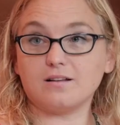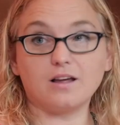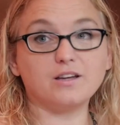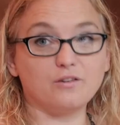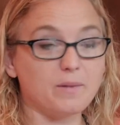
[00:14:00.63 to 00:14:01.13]

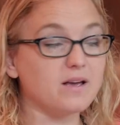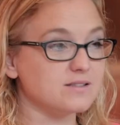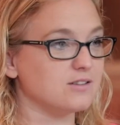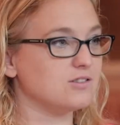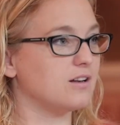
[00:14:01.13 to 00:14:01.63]
Like you've both
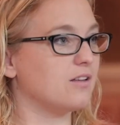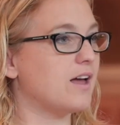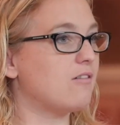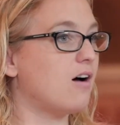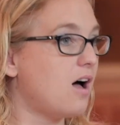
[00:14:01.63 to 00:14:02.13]
said, you know,
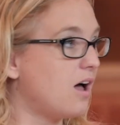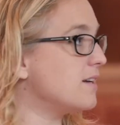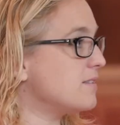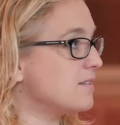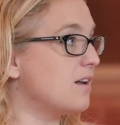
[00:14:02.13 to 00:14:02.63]
there are
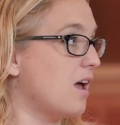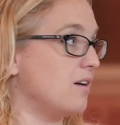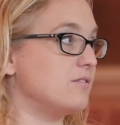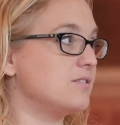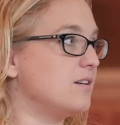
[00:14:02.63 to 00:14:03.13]
highs and
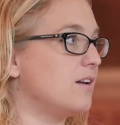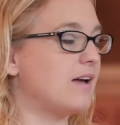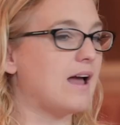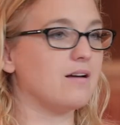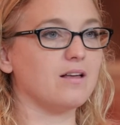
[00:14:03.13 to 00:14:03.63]
lows, you
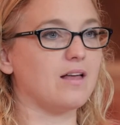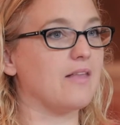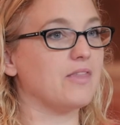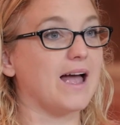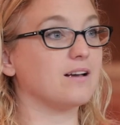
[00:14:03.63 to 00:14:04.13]
know,
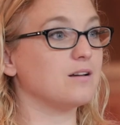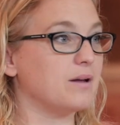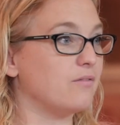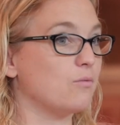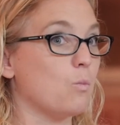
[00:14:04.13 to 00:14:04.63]
and that can
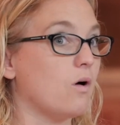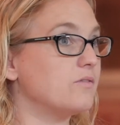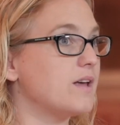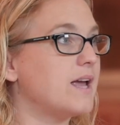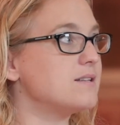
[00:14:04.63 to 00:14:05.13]
be from one
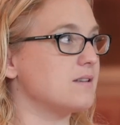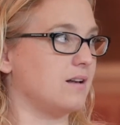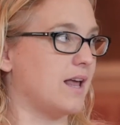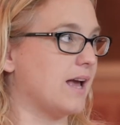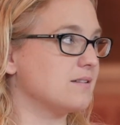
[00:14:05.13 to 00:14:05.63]
day to the
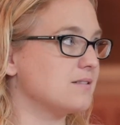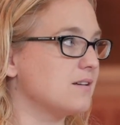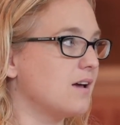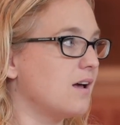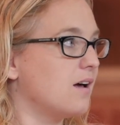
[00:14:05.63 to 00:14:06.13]

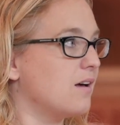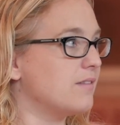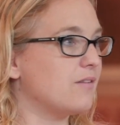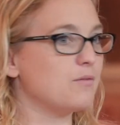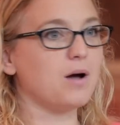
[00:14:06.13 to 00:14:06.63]
next,
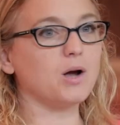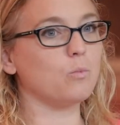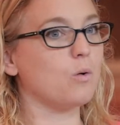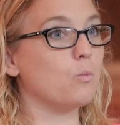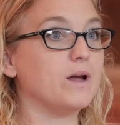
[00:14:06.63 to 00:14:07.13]
never mind
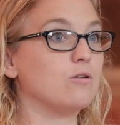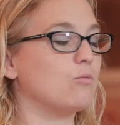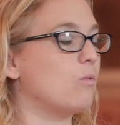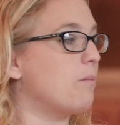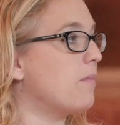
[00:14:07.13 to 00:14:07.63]
1 week
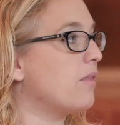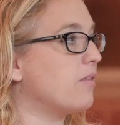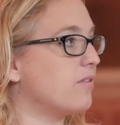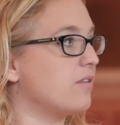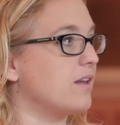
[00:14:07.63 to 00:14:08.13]
or 1
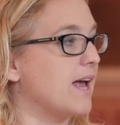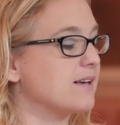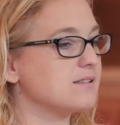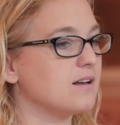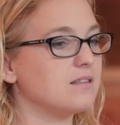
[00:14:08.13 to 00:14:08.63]
month to the
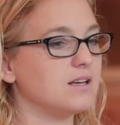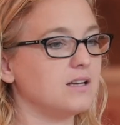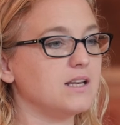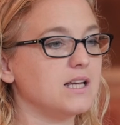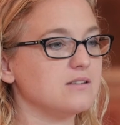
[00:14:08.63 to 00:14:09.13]
next. And I think
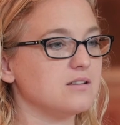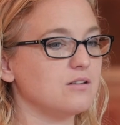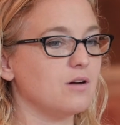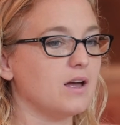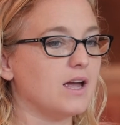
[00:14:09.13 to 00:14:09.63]
you need
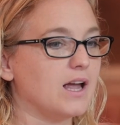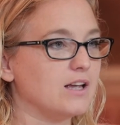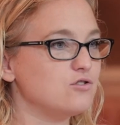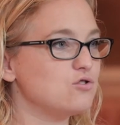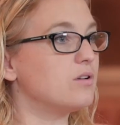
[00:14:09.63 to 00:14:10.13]
to
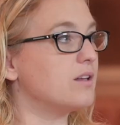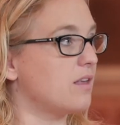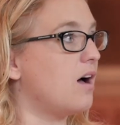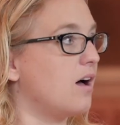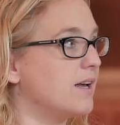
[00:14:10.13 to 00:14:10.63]
enjoy the
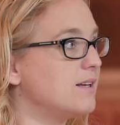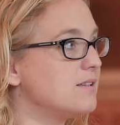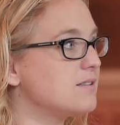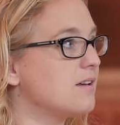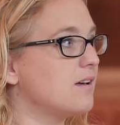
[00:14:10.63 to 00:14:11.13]
highs,